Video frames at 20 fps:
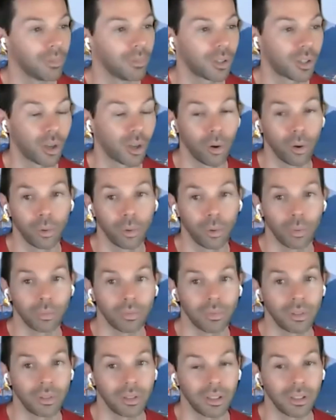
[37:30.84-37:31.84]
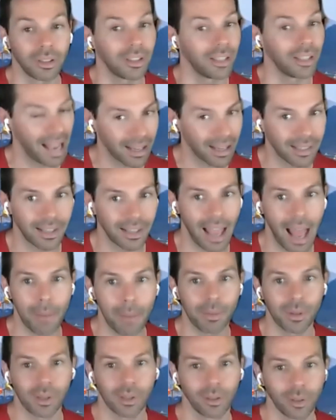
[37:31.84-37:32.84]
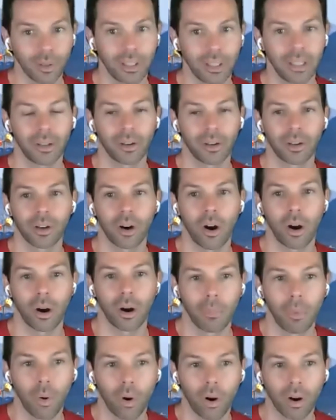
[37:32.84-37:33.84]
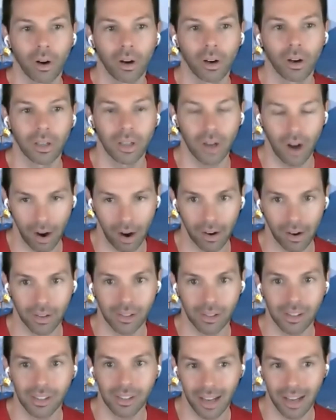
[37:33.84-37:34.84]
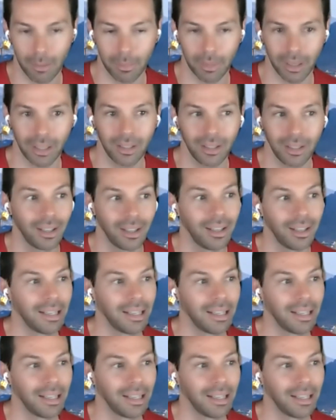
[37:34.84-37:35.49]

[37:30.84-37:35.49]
So yes, absolutely. There are more cards coming.